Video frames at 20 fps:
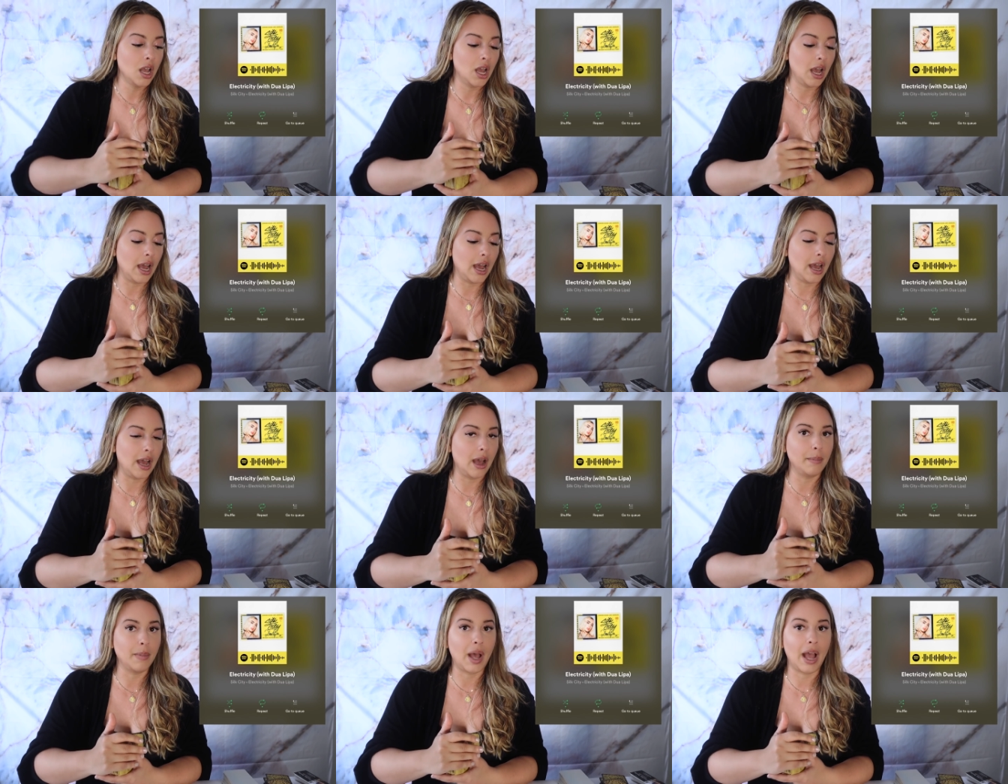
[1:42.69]

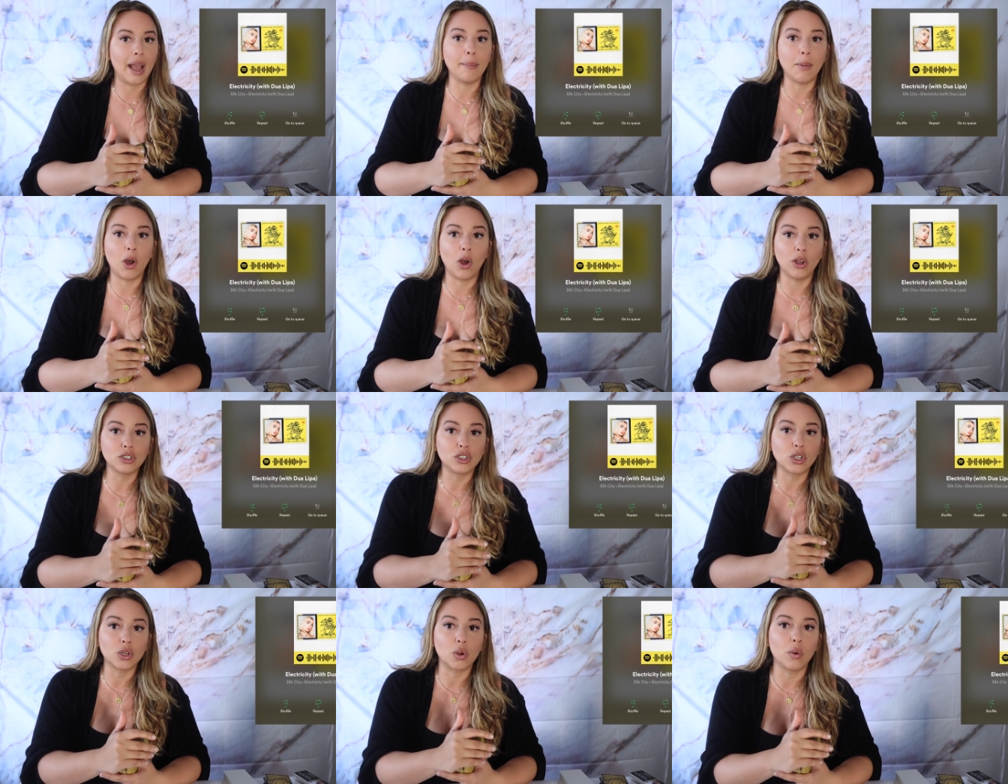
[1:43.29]
Um, I'm
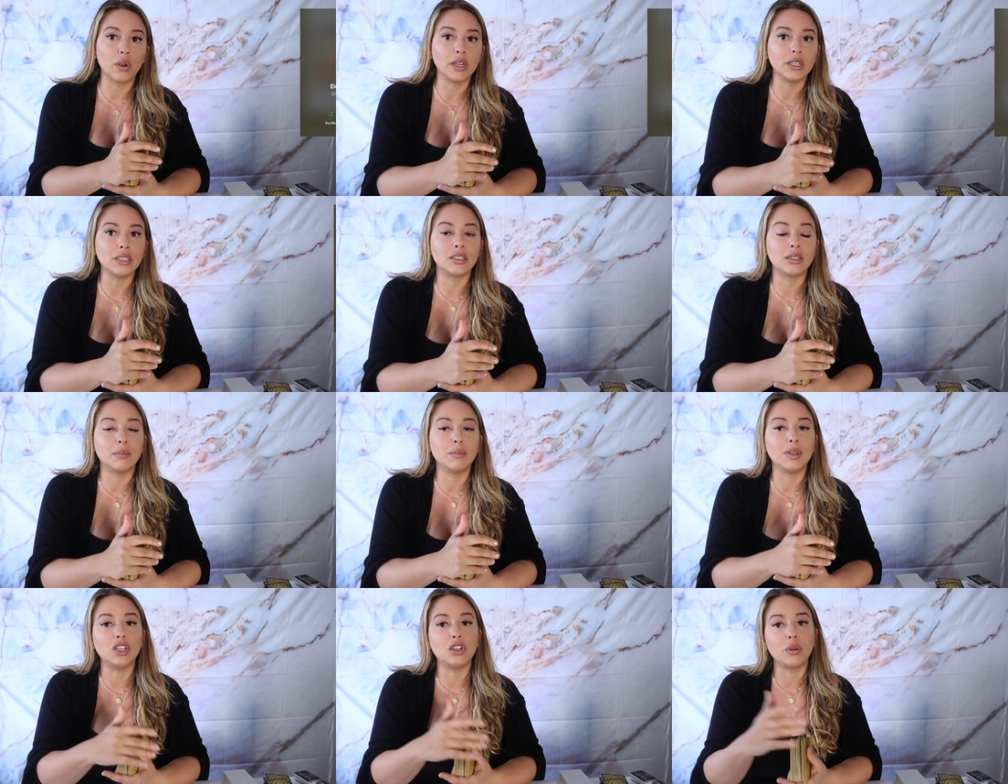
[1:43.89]
also going
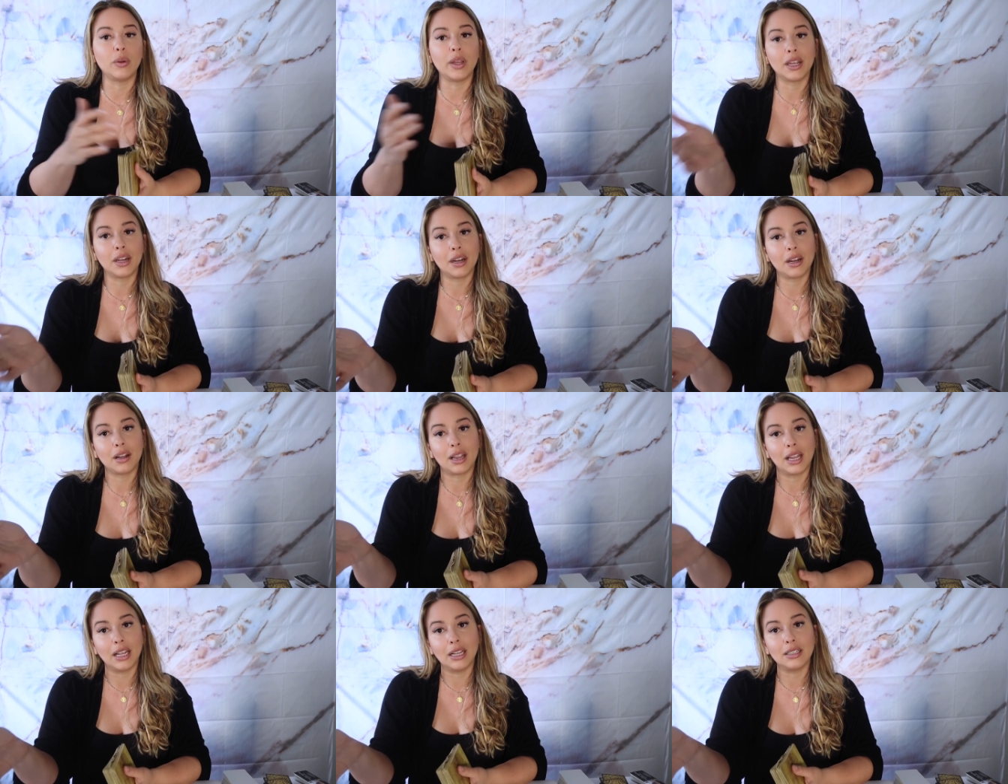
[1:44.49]
to be doing
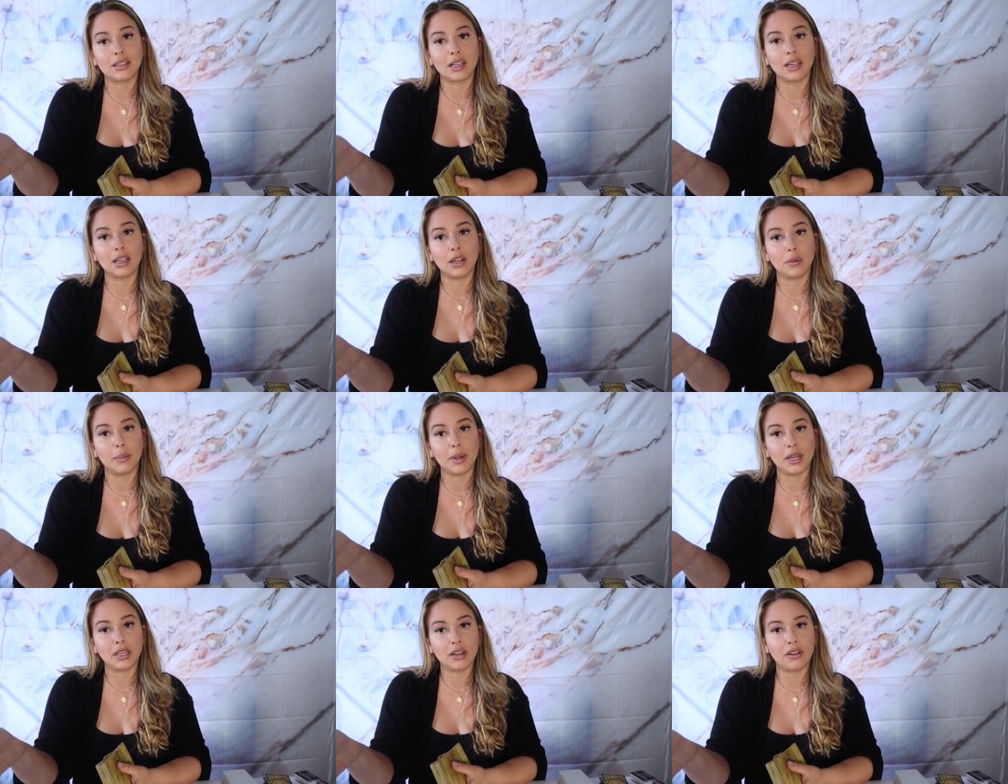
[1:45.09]
things a
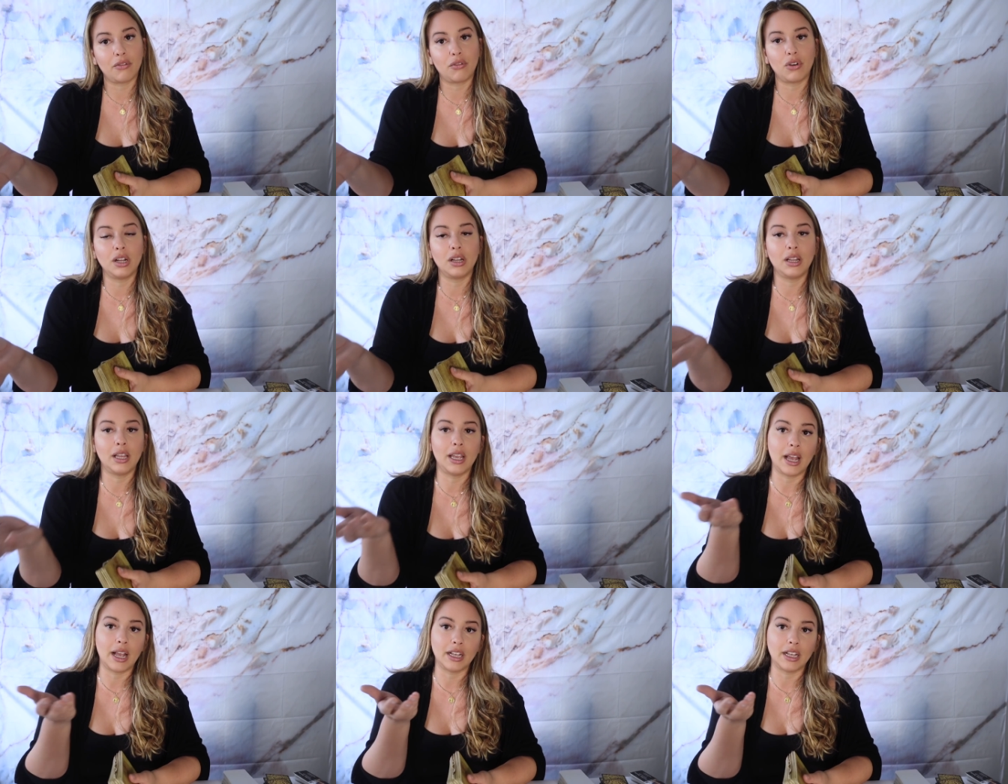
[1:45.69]
little bit differently.